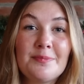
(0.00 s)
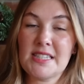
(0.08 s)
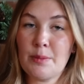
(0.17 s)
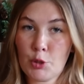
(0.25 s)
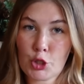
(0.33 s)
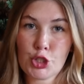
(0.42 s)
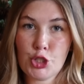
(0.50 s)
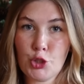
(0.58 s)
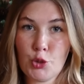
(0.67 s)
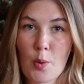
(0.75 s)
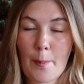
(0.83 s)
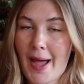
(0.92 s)
Similar
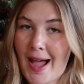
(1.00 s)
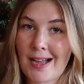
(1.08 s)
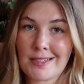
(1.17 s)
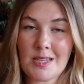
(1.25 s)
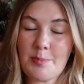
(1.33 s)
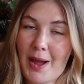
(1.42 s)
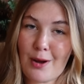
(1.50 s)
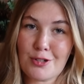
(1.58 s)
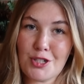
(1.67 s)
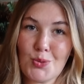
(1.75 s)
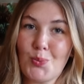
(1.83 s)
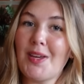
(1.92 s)
to bags and
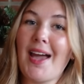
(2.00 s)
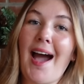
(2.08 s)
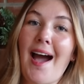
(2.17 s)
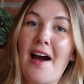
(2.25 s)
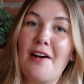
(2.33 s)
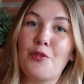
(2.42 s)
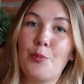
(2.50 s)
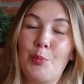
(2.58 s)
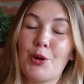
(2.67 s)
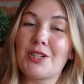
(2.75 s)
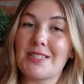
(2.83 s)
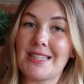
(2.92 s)
pouches, we have
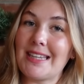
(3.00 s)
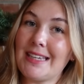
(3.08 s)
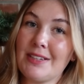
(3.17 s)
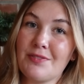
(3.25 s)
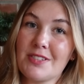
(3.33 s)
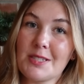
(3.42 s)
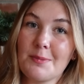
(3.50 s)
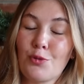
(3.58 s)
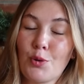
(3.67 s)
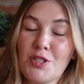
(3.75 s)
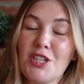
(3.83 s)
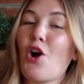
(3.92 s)
book sleeves.
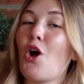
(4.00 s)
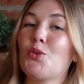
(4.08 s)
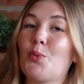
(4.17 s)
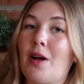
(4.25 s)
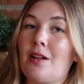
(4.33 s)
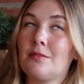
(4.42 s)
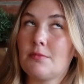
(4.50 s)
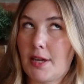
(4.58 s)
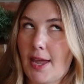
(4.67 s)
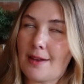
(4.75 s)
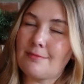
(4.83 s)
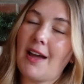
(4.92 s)
Rosie Caldwell,
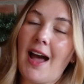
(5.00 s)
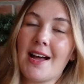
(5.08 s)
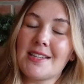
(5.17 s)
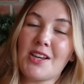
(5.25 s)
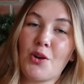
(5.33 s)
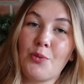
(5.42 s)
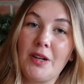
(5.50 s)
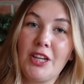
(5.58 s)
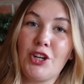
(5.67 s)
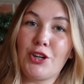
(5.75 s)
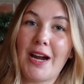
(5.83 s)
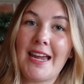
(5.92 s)
again, has a really
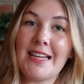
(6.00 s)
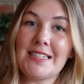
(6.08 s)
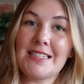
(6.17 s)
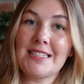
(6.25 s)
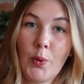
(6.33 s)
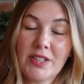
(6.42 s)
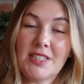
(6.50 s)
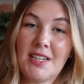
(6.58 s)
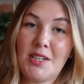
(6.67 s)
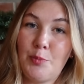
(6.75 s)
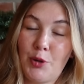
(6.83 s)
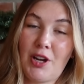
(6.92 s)
great
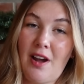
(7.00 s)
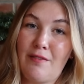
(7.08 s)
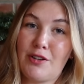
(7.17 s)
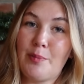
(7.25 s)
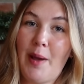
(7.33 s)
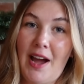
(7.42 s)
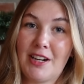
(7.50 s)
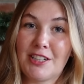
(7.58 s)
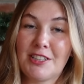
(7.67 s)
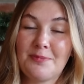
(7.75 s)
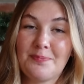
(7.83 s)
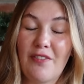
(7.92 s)
quilted book cover
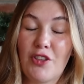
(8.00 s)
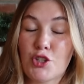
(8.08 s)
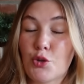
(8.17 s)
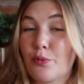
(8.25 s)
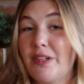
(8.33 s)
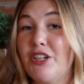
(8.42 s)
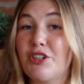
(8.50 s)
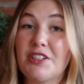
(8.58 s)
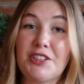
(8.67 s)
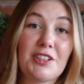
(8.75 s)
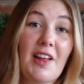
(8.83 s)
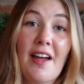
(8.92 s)
pattern. If there's a reader in
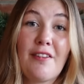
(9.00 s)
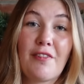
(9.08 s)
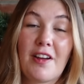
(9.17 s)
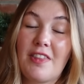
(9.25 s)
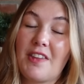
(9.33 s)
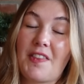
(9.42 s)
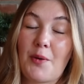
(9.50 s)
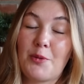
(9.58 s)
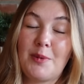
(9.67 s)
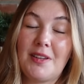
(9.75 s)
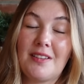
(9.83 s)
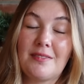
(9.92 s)
your life, I think that would
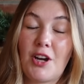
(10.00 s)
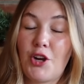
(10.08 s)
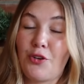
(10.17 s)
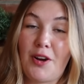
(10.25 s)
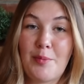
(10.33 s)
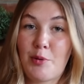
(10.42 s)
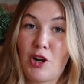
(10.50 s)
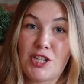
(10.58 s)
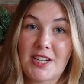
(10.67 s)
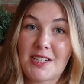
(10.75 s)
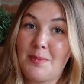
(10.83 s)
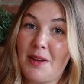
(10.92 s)
be a great
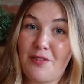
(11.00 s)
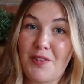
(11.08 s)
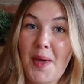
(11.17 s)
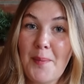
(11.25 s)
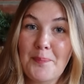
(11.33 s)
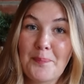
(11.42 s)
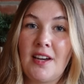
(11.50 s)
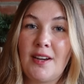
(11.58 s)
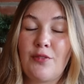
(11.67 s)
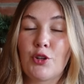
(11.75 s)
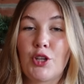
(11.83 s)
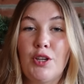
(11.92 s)
project to make for them. And
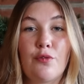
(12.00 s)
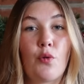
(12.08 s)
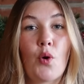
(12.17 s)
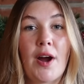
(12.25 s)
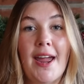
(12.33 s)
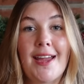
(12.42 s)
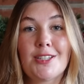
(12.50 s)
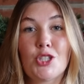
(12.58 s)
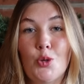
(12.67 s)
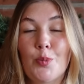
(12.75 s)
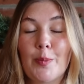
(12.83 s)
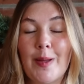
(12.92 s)
if you're looking for a
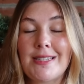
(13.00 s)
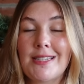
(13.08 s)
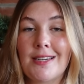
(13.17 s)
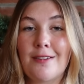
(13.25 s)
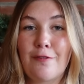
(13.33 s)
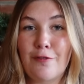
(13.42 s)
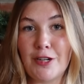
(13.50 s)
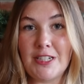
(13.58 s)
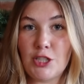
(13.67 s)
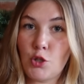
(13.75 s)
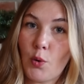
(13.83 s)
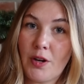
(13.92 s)
super basic free
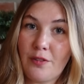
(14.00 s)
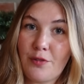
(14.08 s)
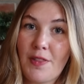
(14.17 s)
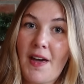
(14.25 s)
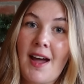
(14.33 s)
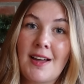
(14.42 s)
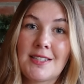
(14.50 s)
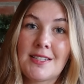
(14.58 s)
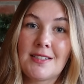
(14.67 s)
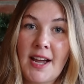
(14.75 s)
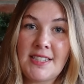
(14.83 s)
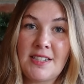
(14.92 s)
tutorial for that,
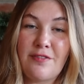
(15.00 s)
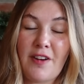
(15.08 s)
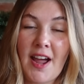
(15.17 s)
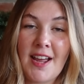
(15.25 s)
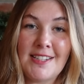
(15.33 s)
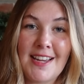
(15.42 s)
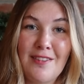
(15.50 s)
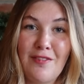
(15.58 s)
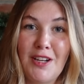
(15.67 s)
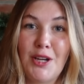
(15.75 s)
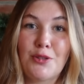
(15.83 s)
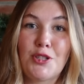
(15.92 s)
I did find a
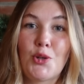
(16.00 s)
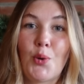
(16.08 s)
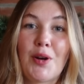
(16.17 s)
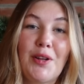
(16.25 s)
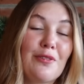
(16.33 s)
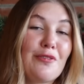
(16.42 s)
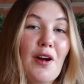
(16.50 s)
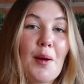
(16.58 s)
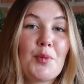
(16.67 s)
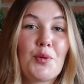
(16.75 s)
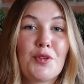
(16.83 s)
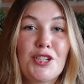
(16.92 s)
video tutorial
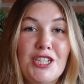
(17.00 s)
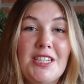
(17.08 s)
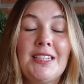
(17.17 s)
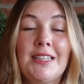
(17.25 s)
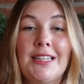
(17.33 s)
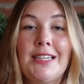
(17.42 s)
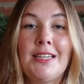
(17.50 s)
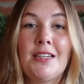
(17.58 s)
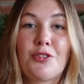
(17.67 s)
from Regine Lee